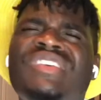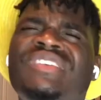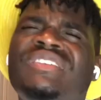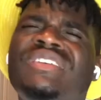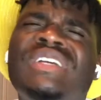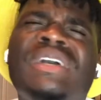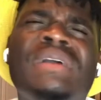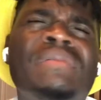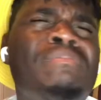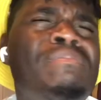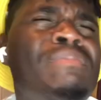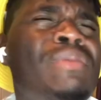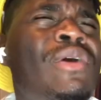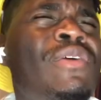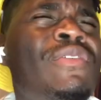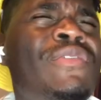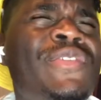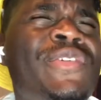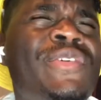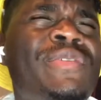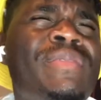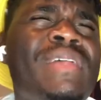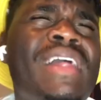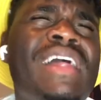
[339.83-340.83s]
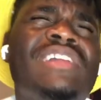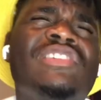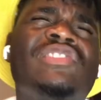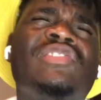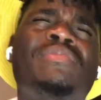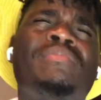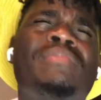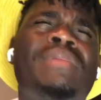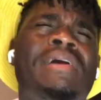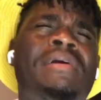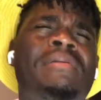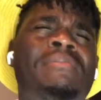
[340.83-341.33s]
And both of them got some
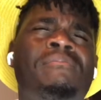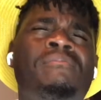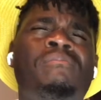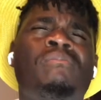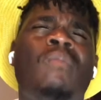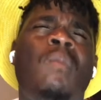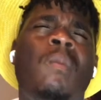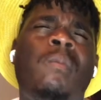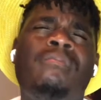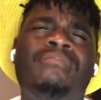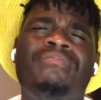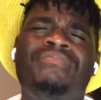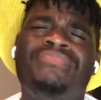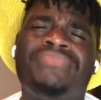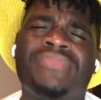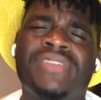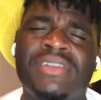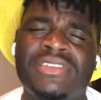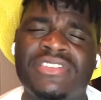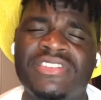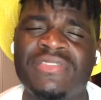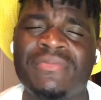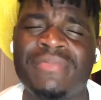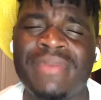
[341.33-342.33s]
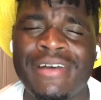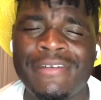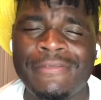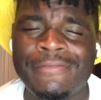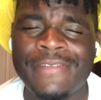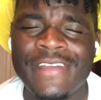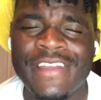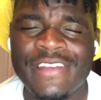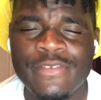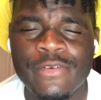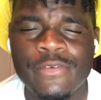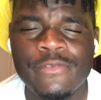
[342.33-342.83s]
of my some of my
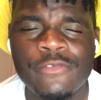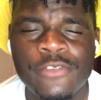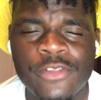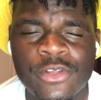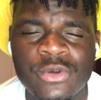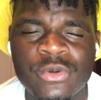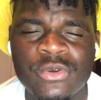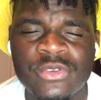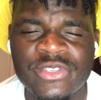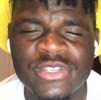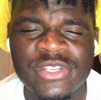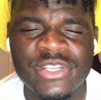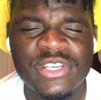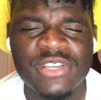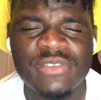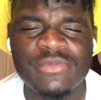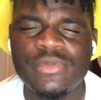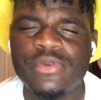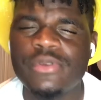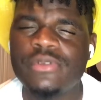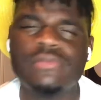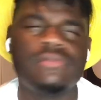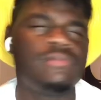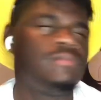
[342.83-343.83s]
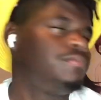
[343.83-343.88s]
favorite flows in the community.